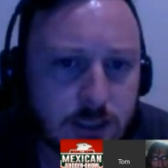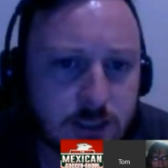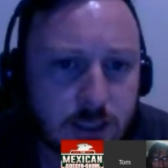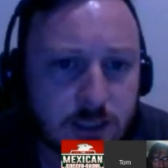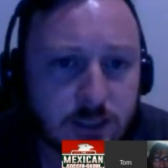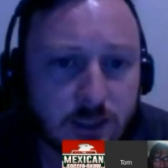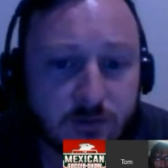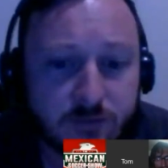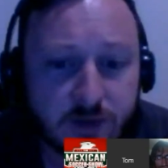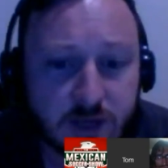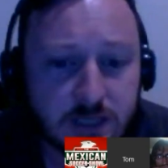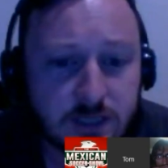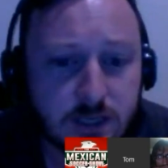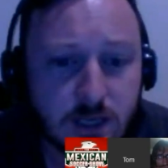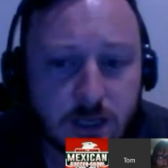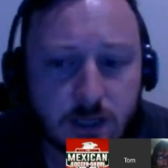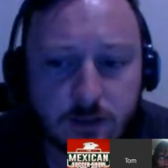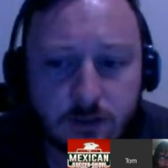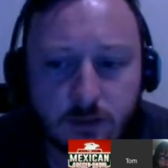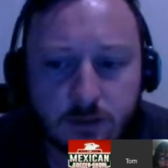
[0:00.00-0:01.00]
And it's
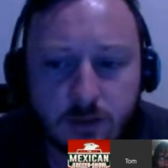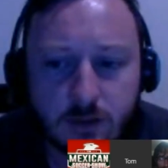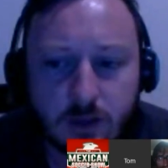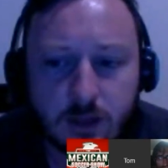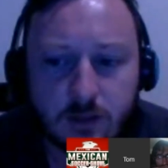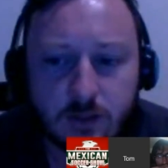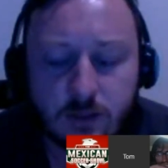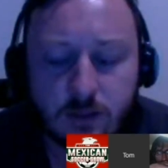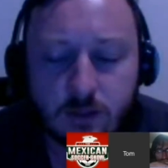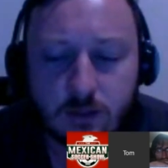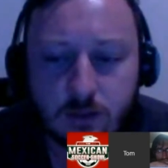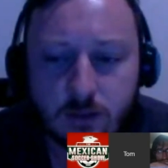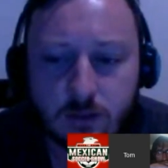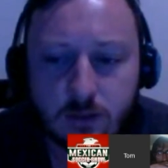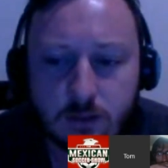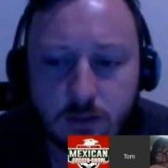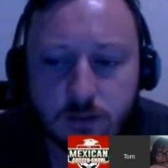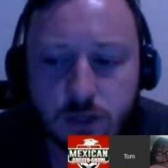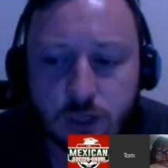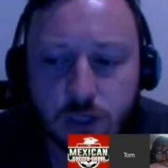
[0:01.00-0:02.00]
actually fascinating that
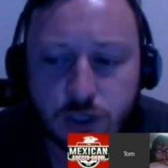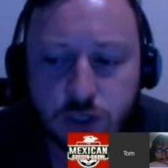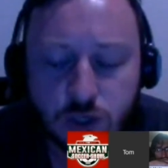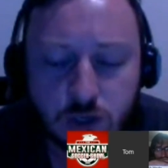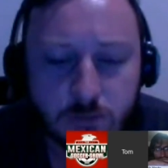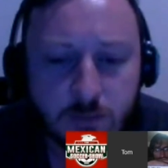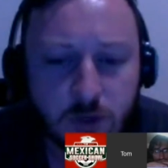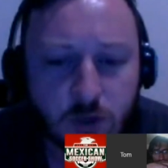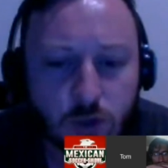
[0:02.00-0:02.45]
the